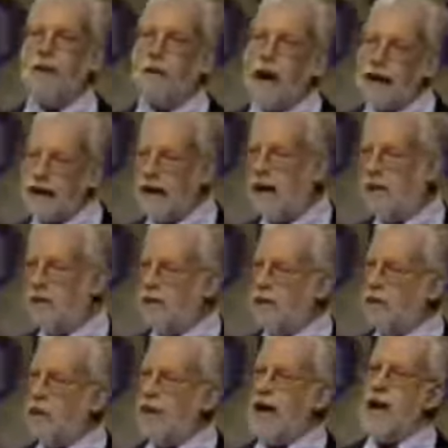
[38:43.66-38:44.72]
I'm going to right now
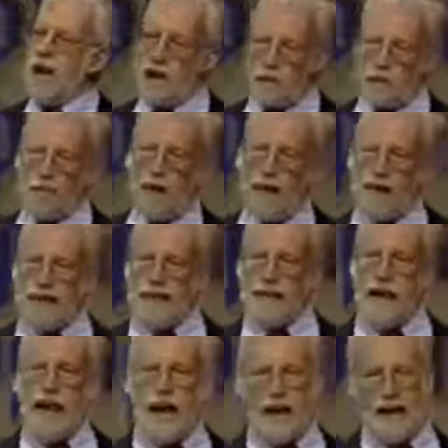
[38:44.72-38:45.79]
do the entered apprentice
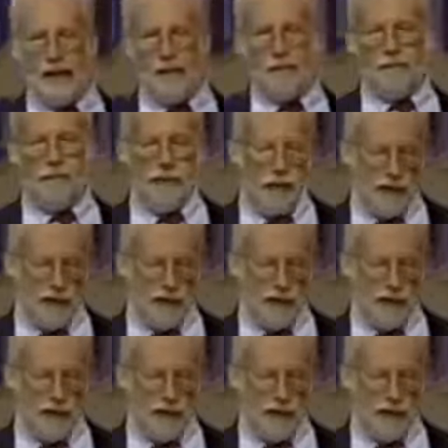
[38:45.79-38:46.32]
sign.